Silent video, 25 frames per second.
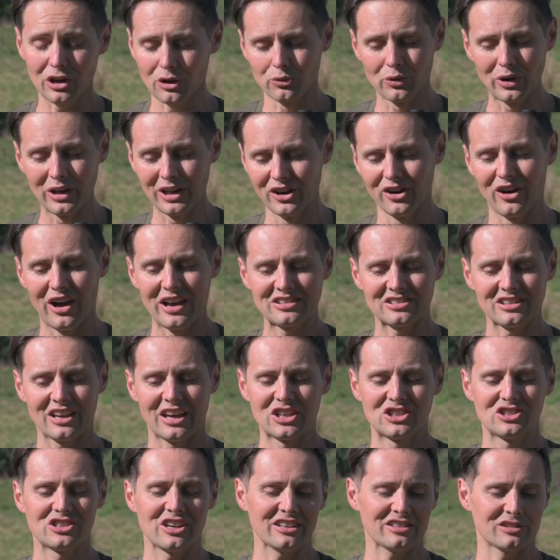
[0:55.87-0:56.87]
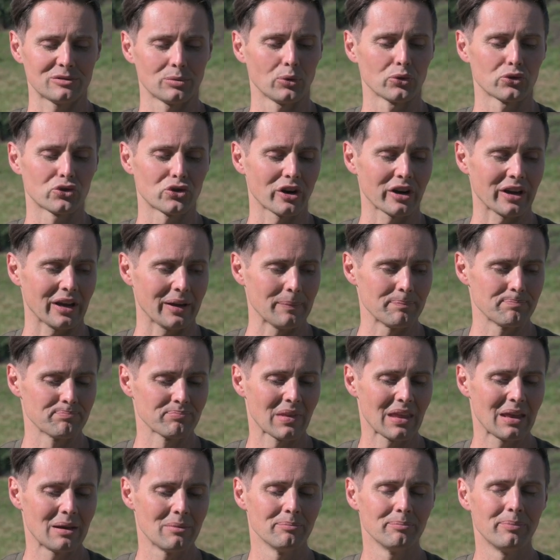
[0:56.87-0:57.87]
get a really nice adjustable trigger.
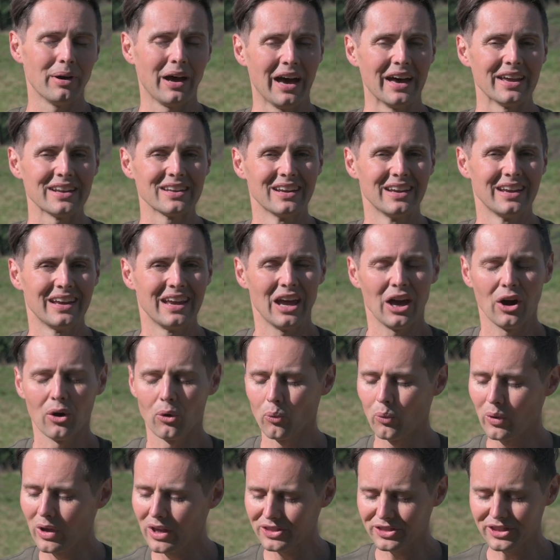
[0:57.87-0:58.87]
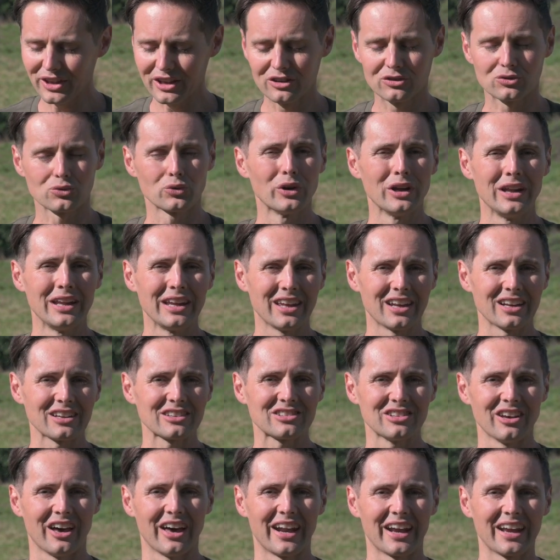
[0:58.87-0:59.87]
But where things really get
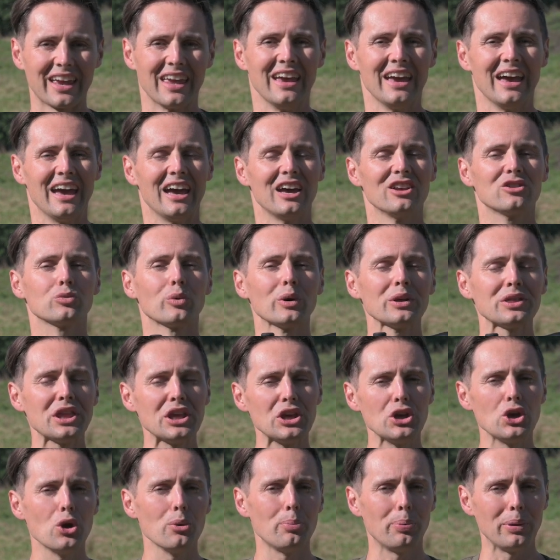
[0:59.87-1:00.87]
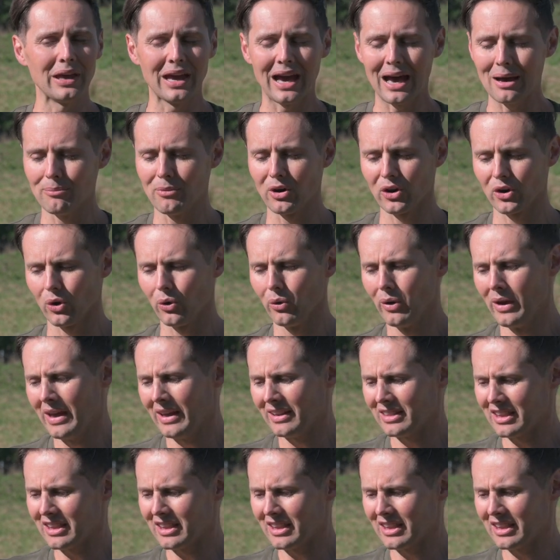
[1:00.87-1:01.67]
exciting is with the UPR model,